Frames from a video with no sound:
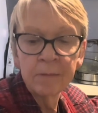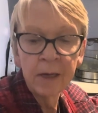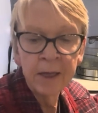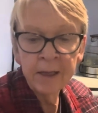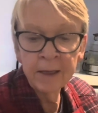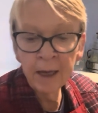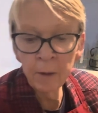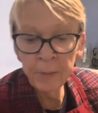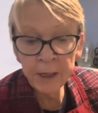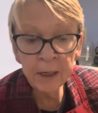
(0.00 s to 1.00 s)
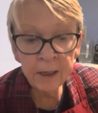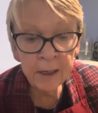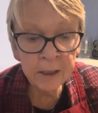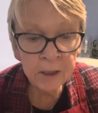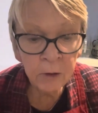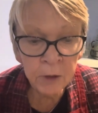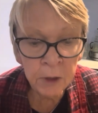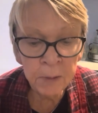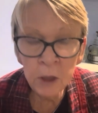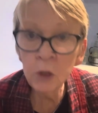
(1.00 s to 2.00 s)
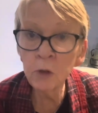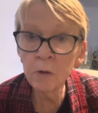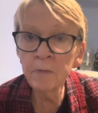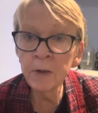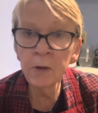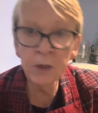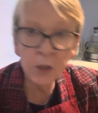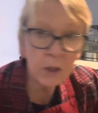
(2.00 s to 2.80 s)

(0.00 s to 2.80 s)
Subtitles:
and then that'll be it. It is going to be a short video. I just